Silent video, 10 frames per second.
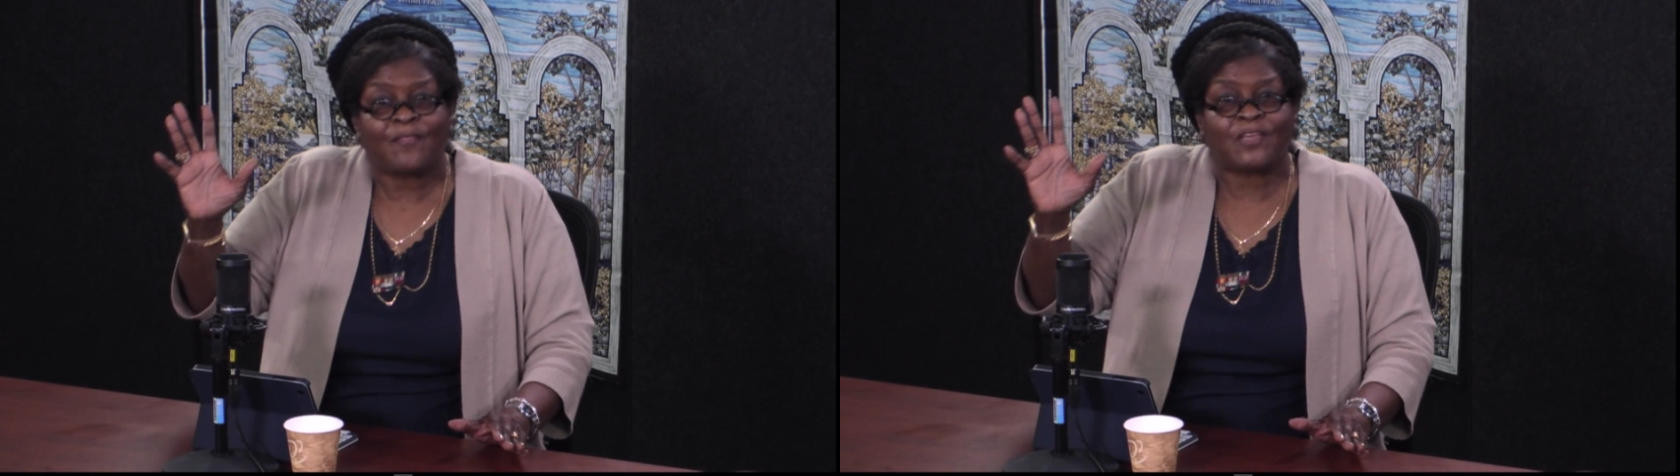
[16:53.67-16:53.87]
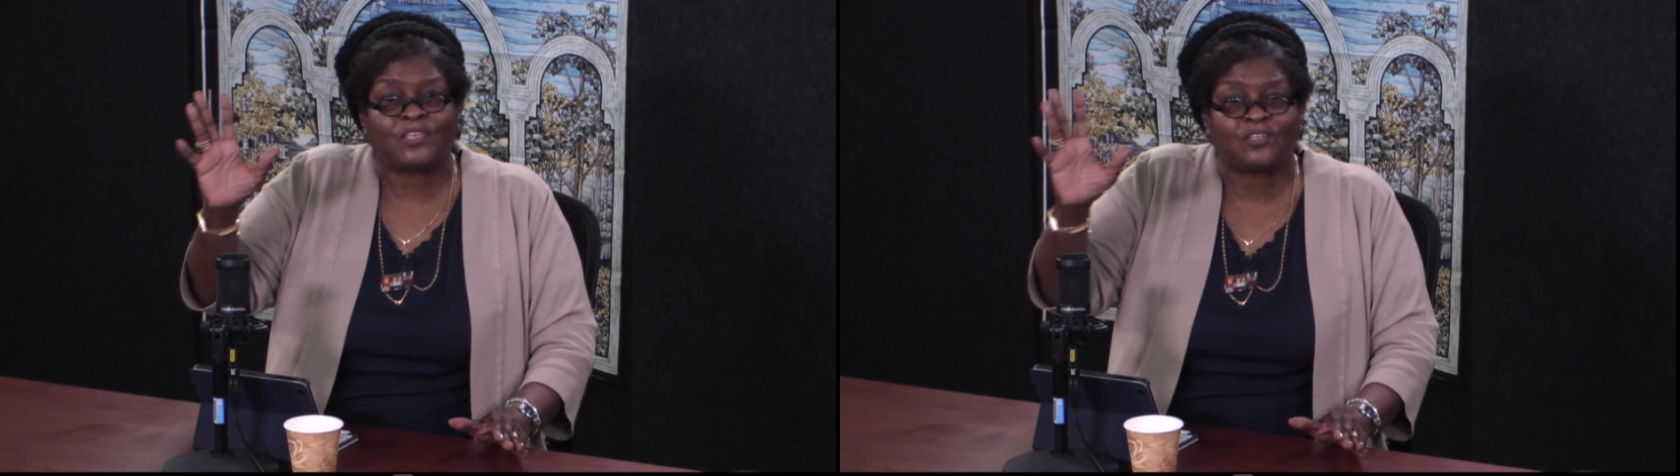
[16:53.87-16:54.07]

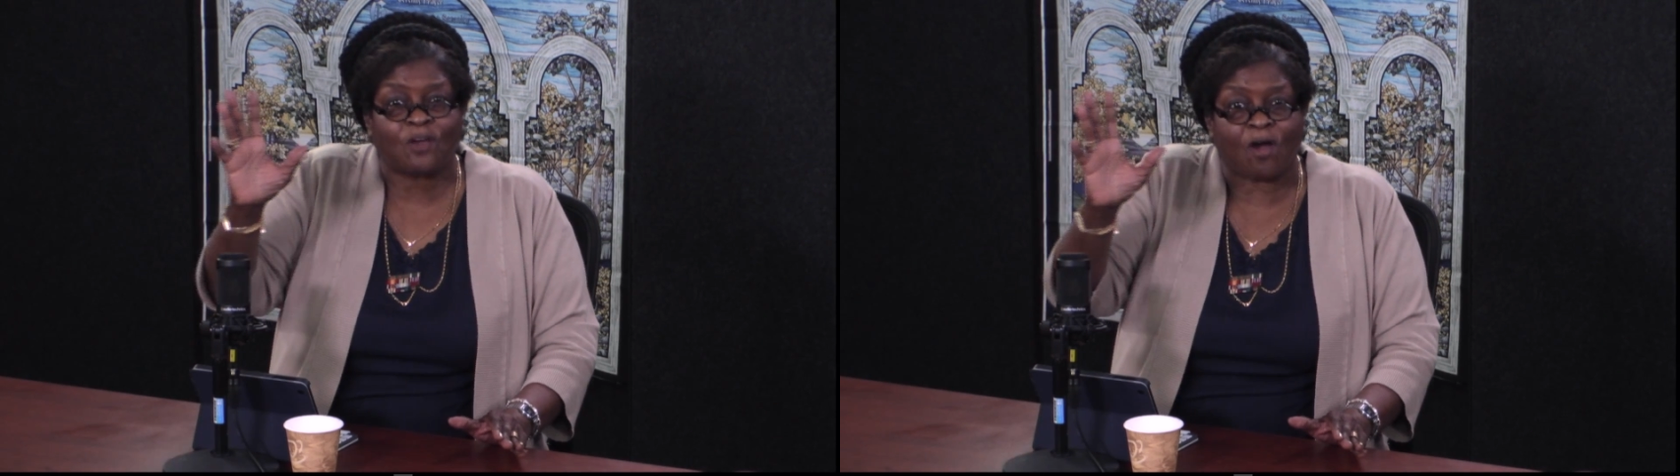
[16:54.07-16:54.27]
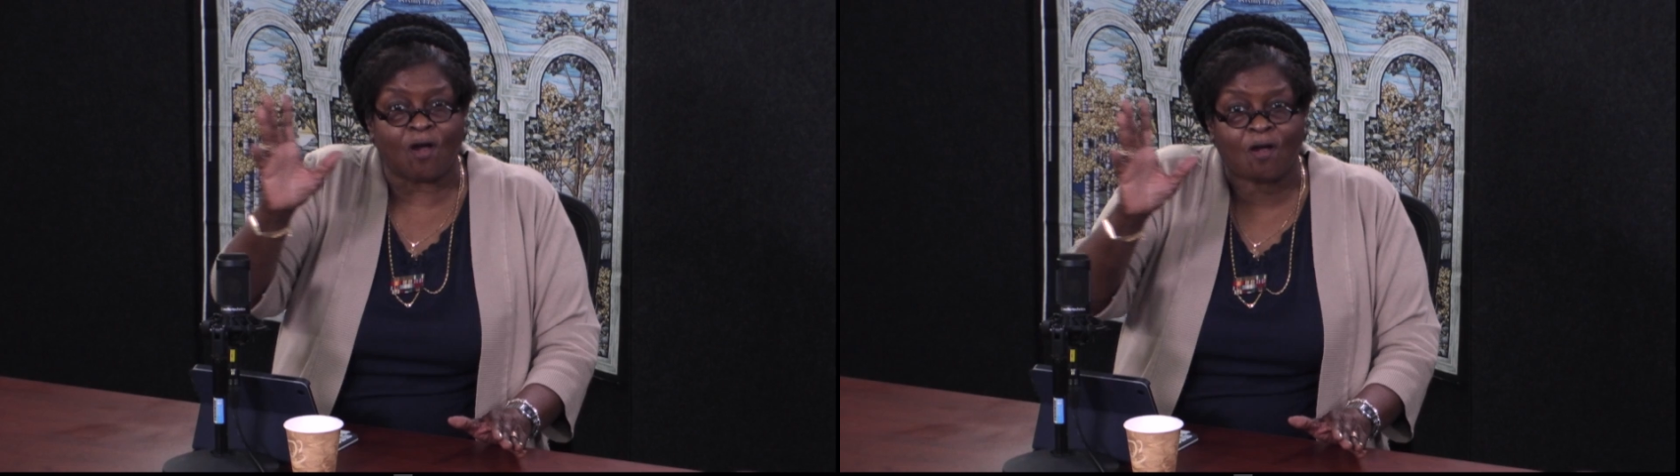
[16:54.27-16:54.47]
the
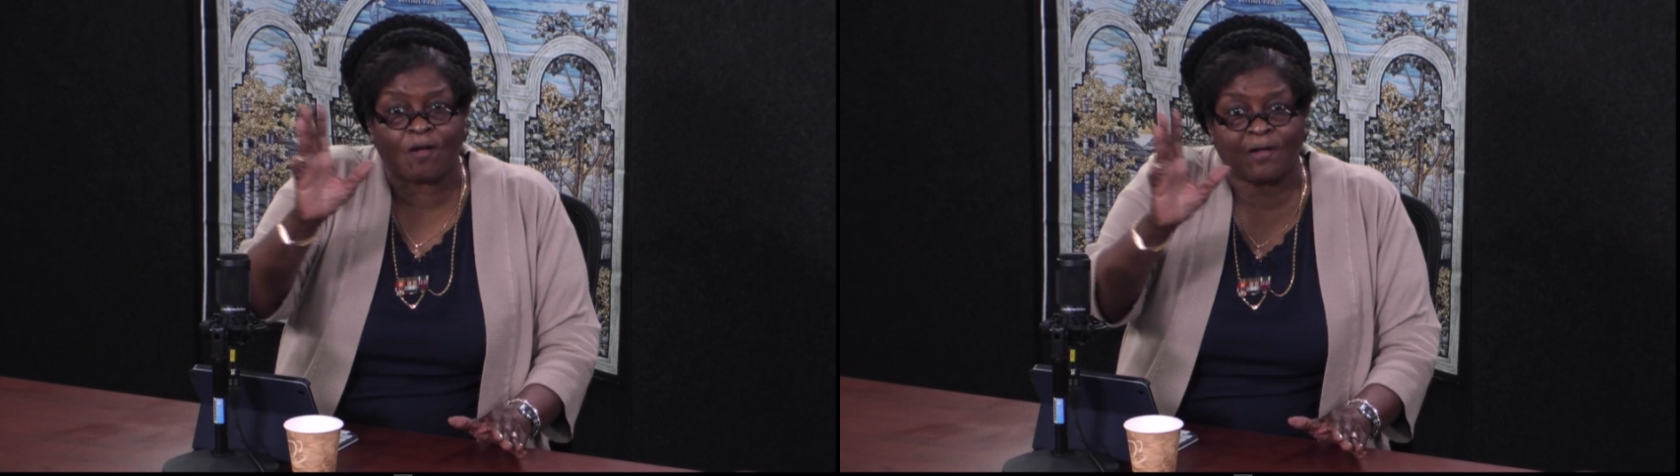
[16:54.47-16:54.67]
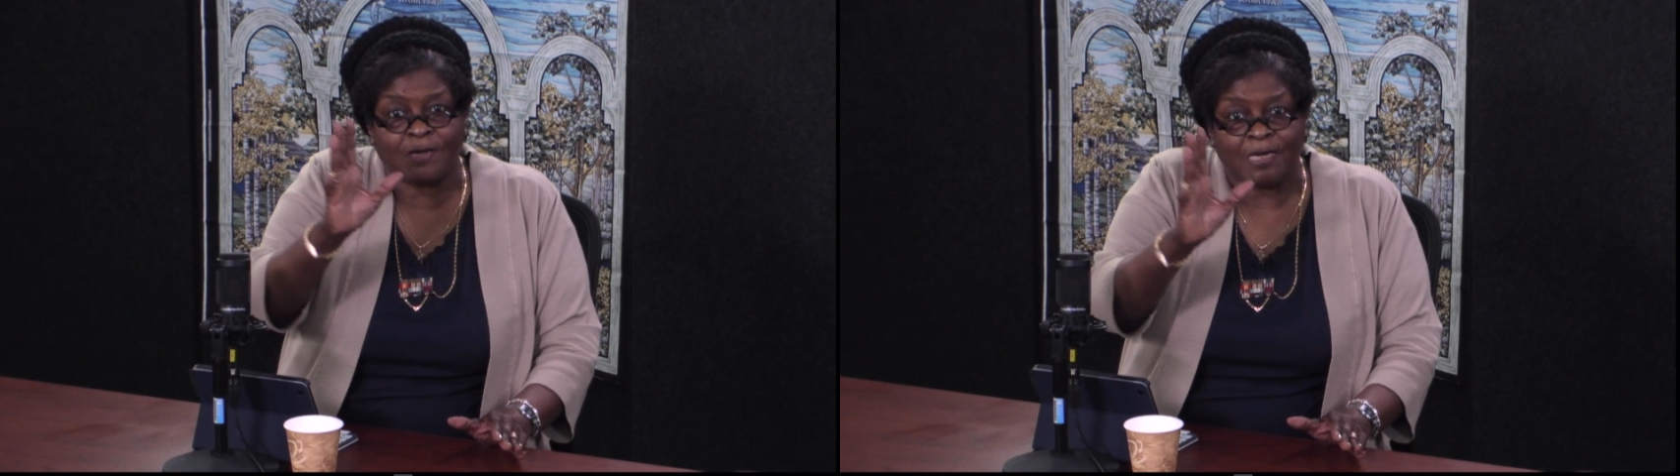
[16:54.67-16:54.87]

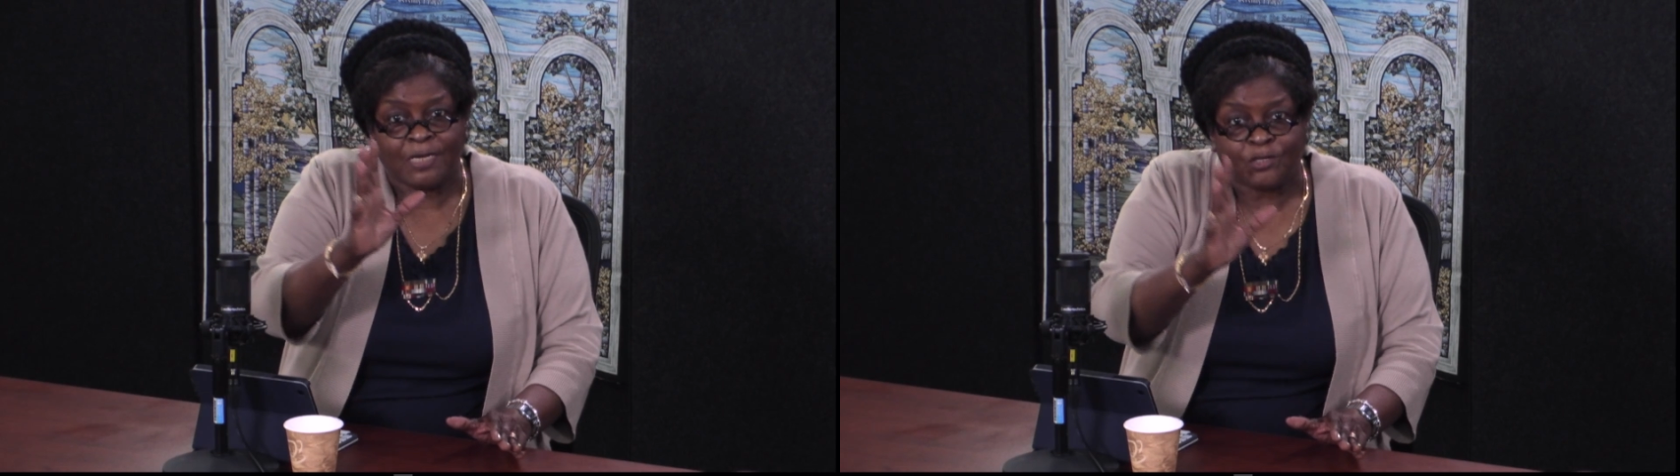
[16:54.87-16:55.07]
star